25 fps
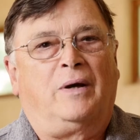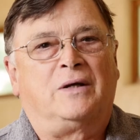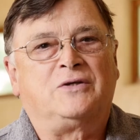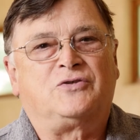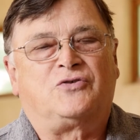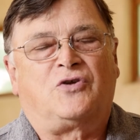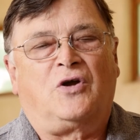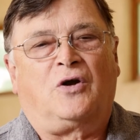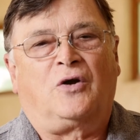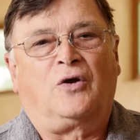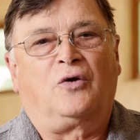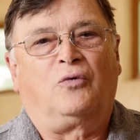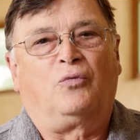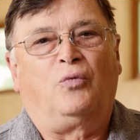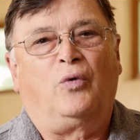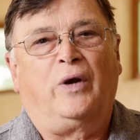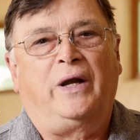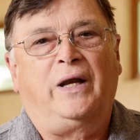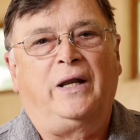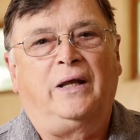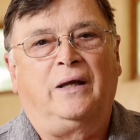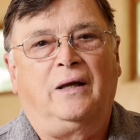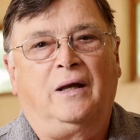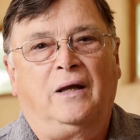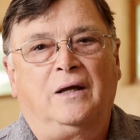started
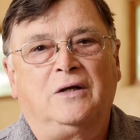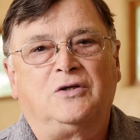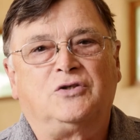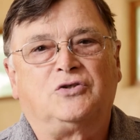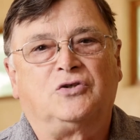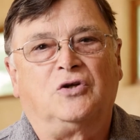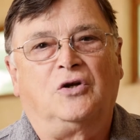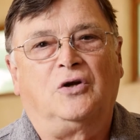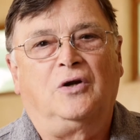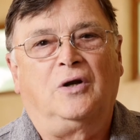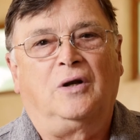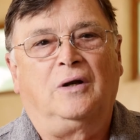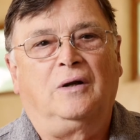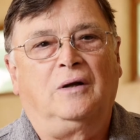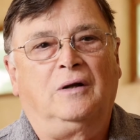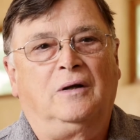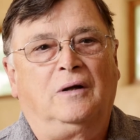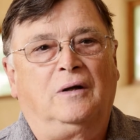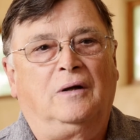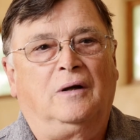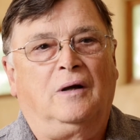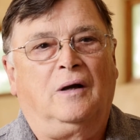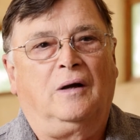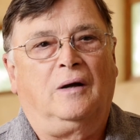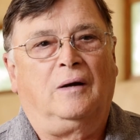radiation,
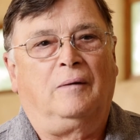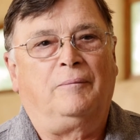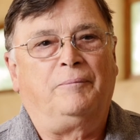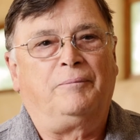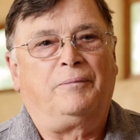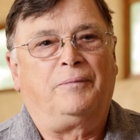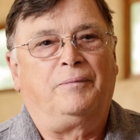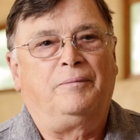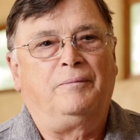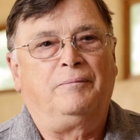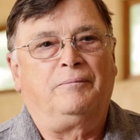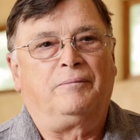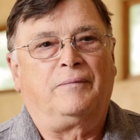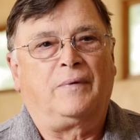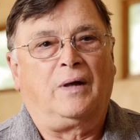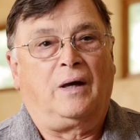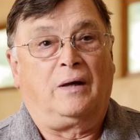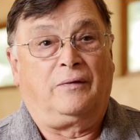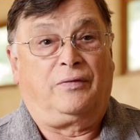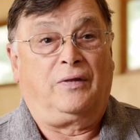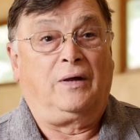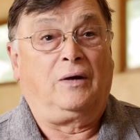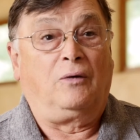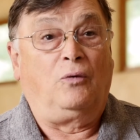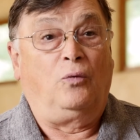
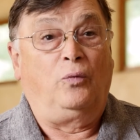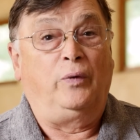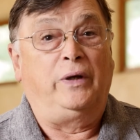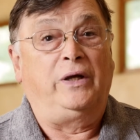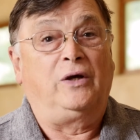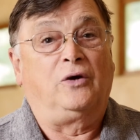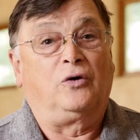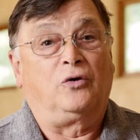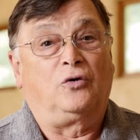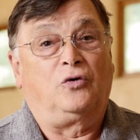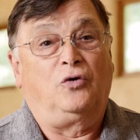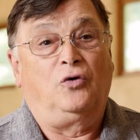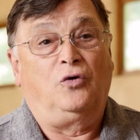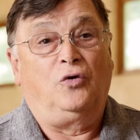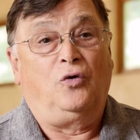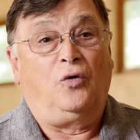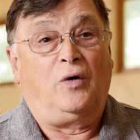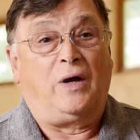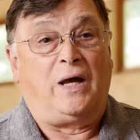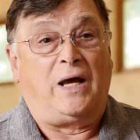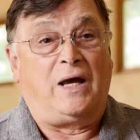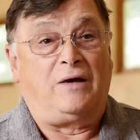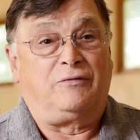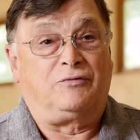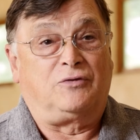I think a week or two
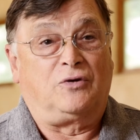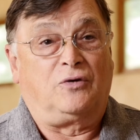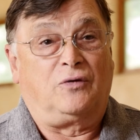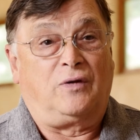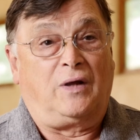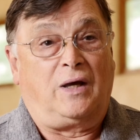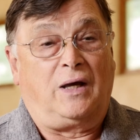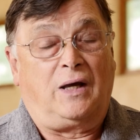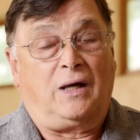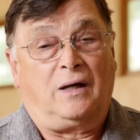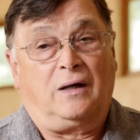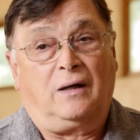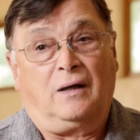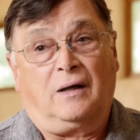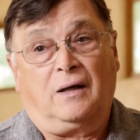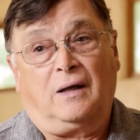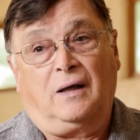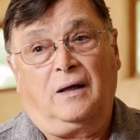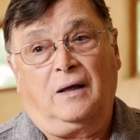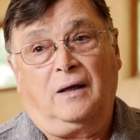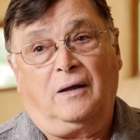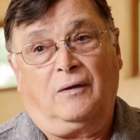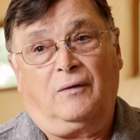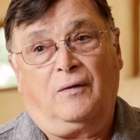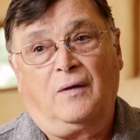after that, and I
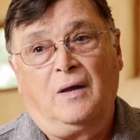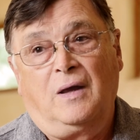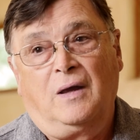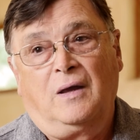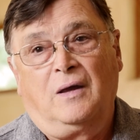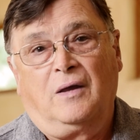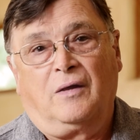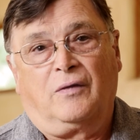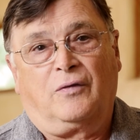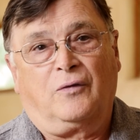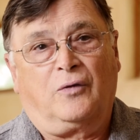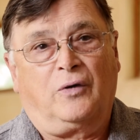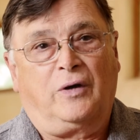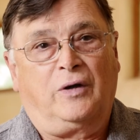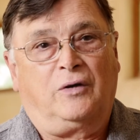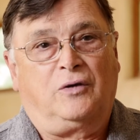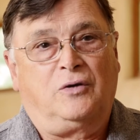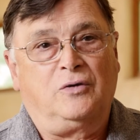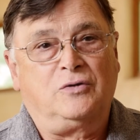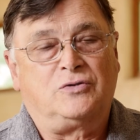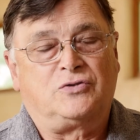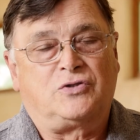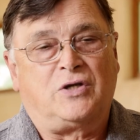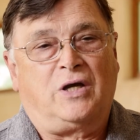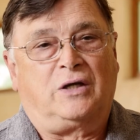had
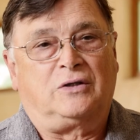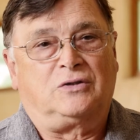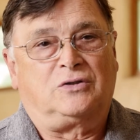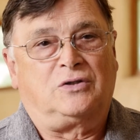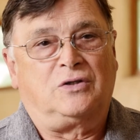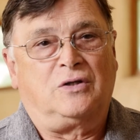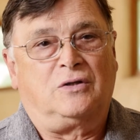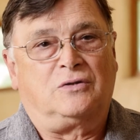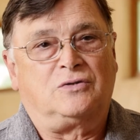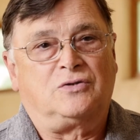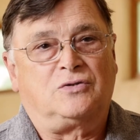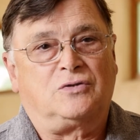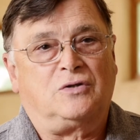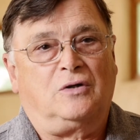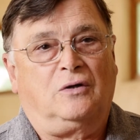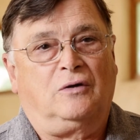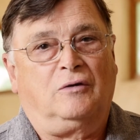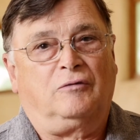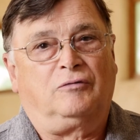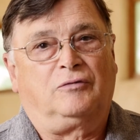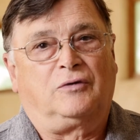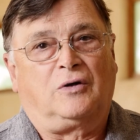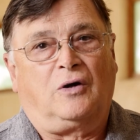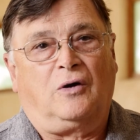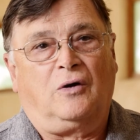32 sessions
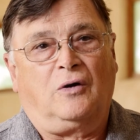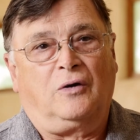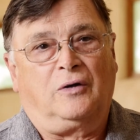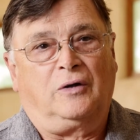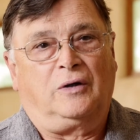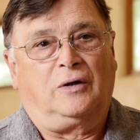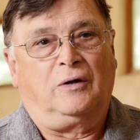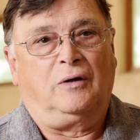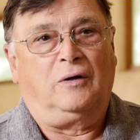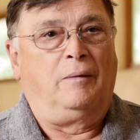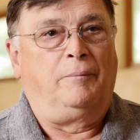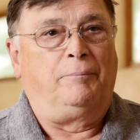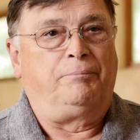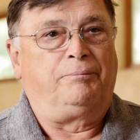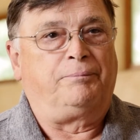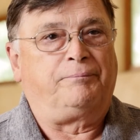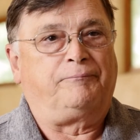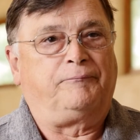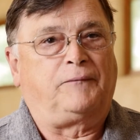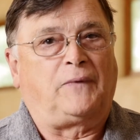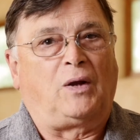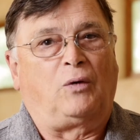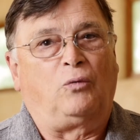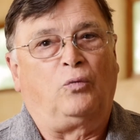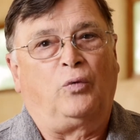of targeted
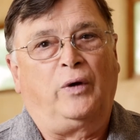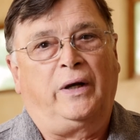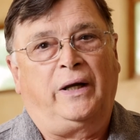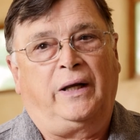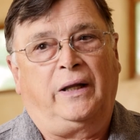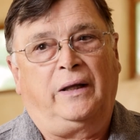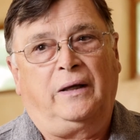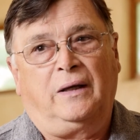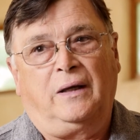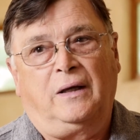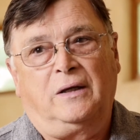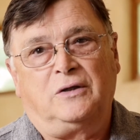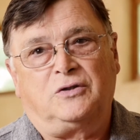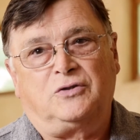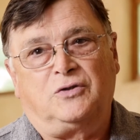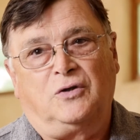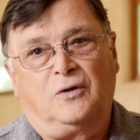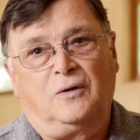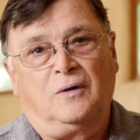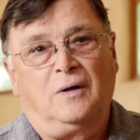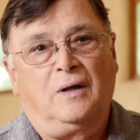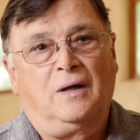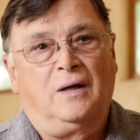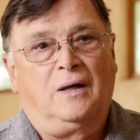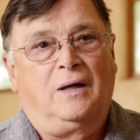
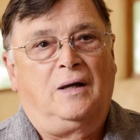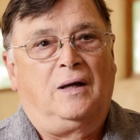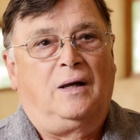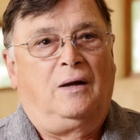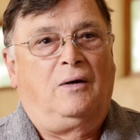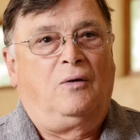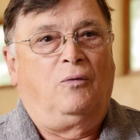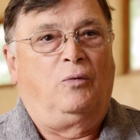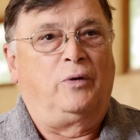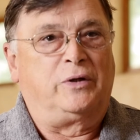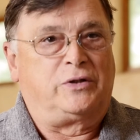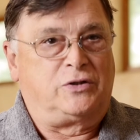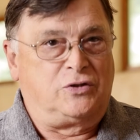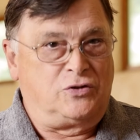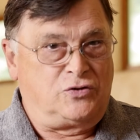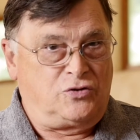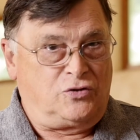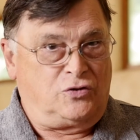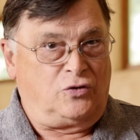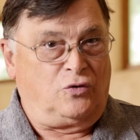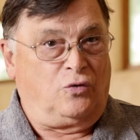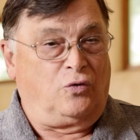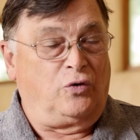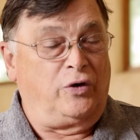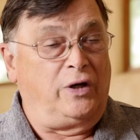radiation, which is
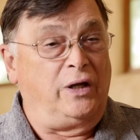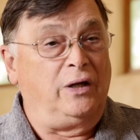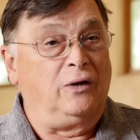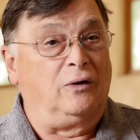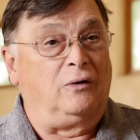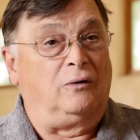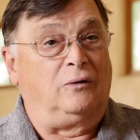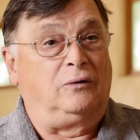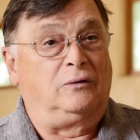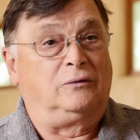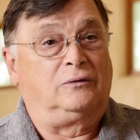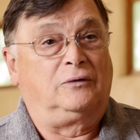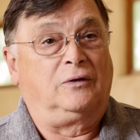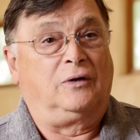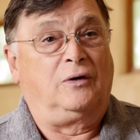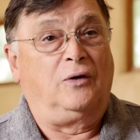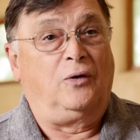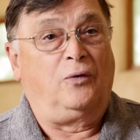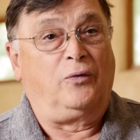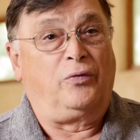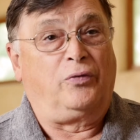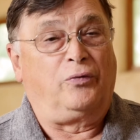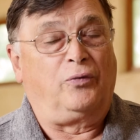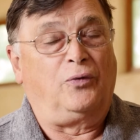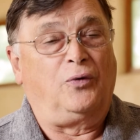an ordeal to
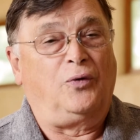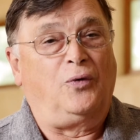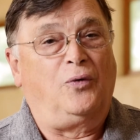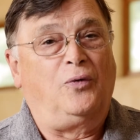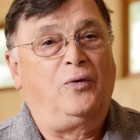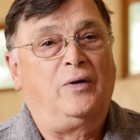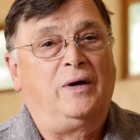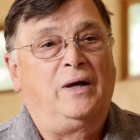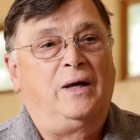go through.